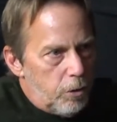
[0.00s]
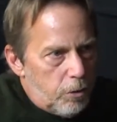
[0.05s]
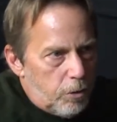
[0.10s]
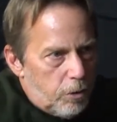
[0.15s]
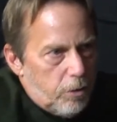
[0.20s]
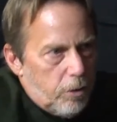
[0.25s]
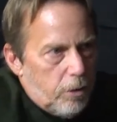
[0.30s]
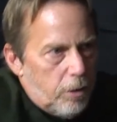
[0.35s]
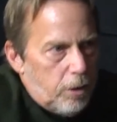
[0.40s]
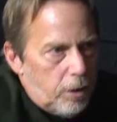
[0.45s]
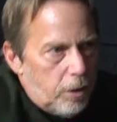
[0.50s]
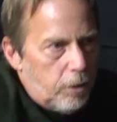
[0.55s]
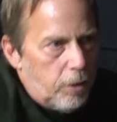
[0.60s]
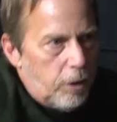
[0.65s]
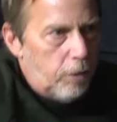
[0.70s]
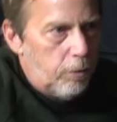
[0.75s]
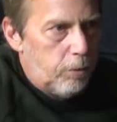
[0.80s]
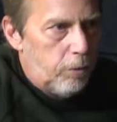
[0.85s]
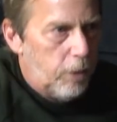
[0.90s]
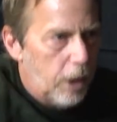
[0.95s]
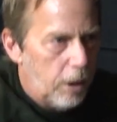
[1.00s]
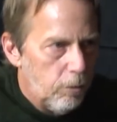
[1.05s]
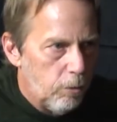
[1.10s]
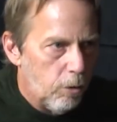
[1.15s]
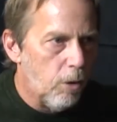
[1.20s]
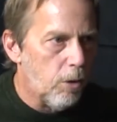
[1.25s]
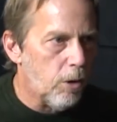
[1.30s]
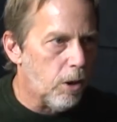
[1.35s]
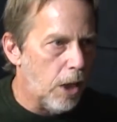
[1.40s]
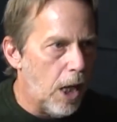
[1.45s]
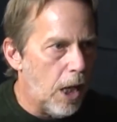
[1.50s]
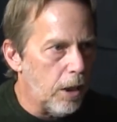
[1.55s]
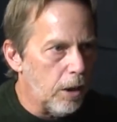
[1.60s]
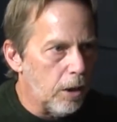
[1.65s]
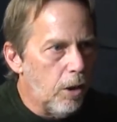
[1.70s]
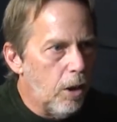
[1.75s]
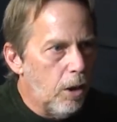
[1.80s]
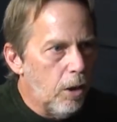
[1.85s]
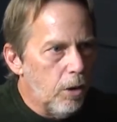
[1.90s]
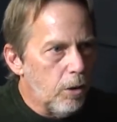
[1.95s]
It was, you know, they they wrote a lot of
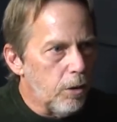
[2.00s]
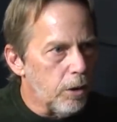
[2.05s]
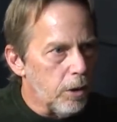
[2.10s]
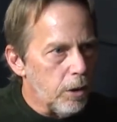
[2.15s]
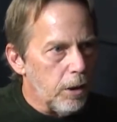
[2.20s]
code,